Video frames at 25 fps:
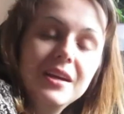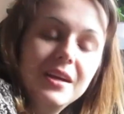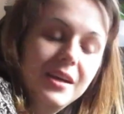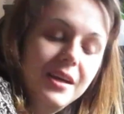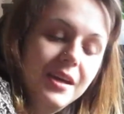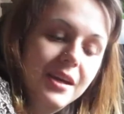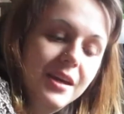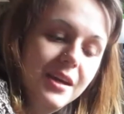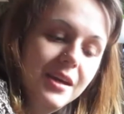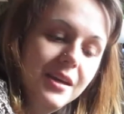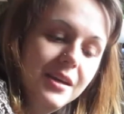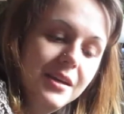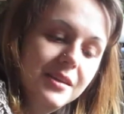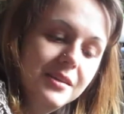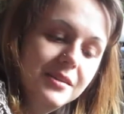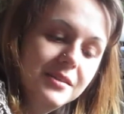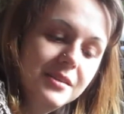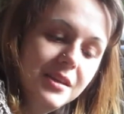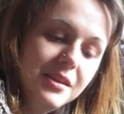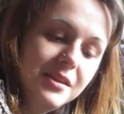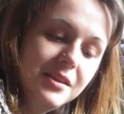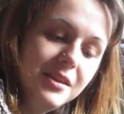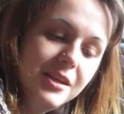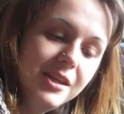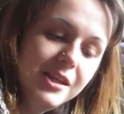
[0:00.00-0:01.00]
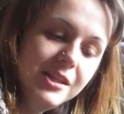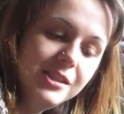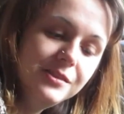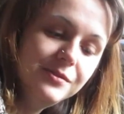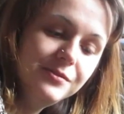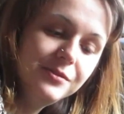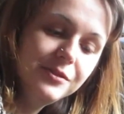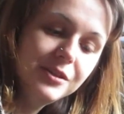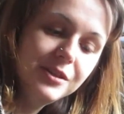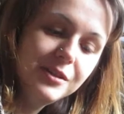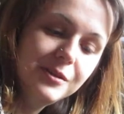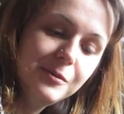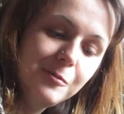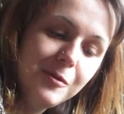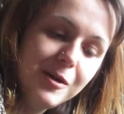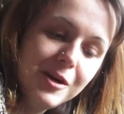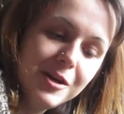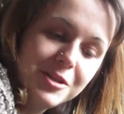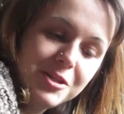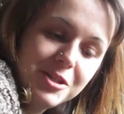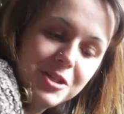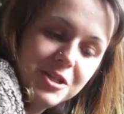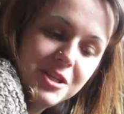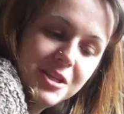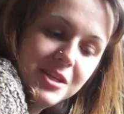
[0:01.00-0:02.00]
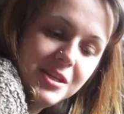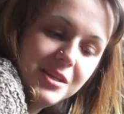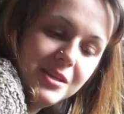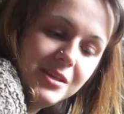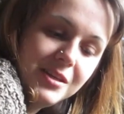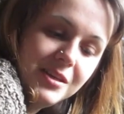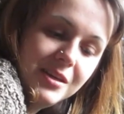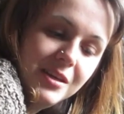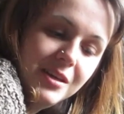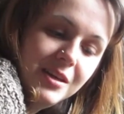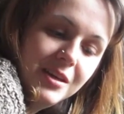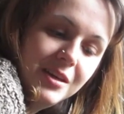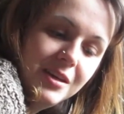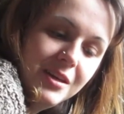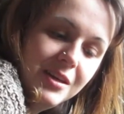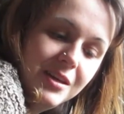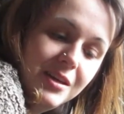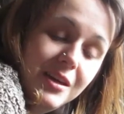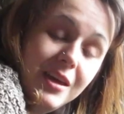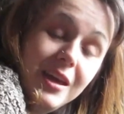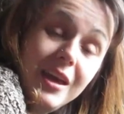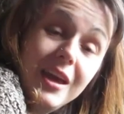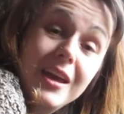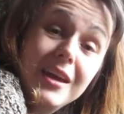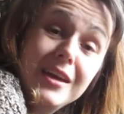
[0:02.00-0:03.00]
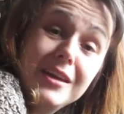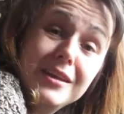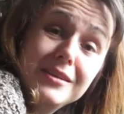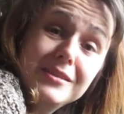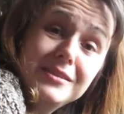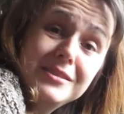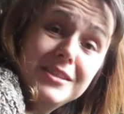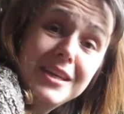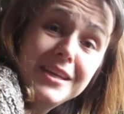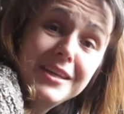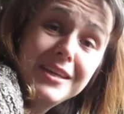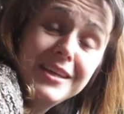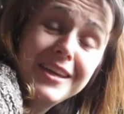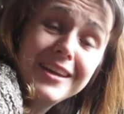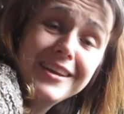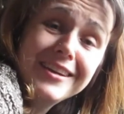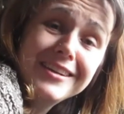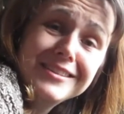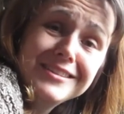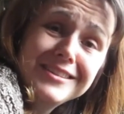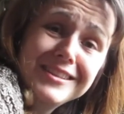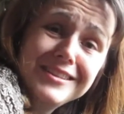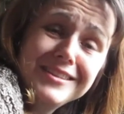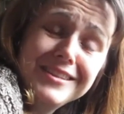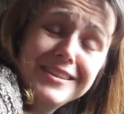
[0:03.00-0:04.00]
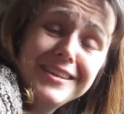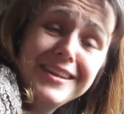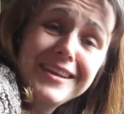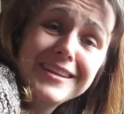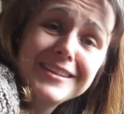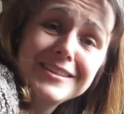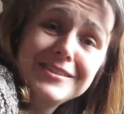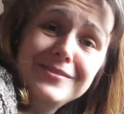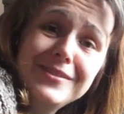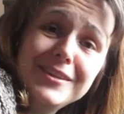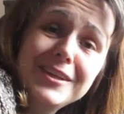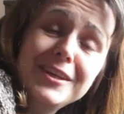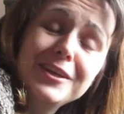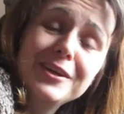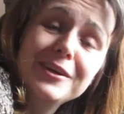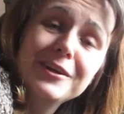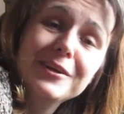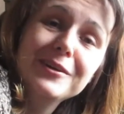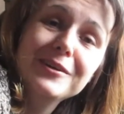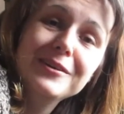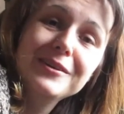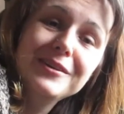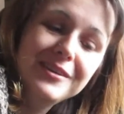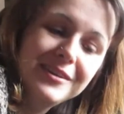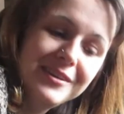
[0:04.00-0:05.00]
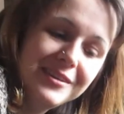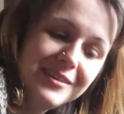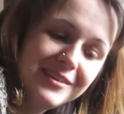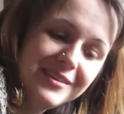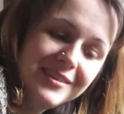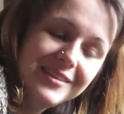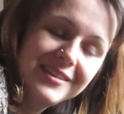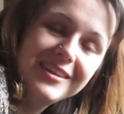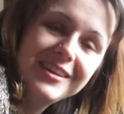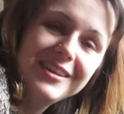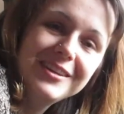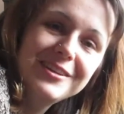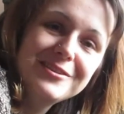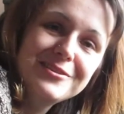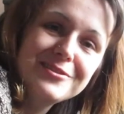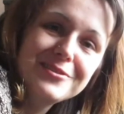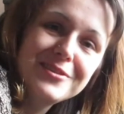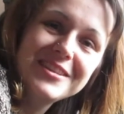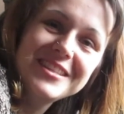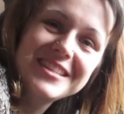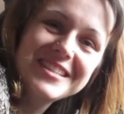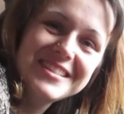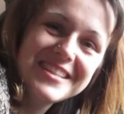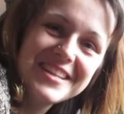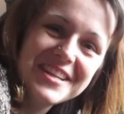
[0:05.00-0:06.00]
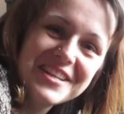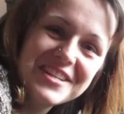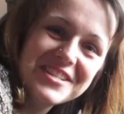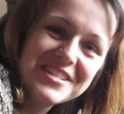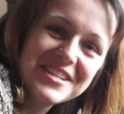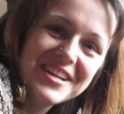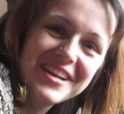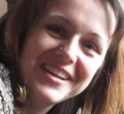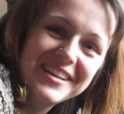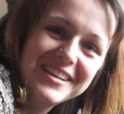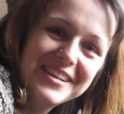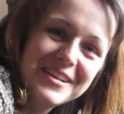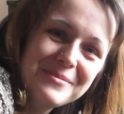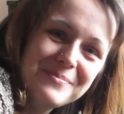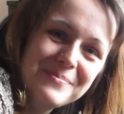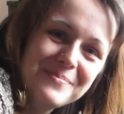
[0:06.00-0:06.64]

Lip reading: And thanks for watching, and take care till the next video. Enjoy the sunshine.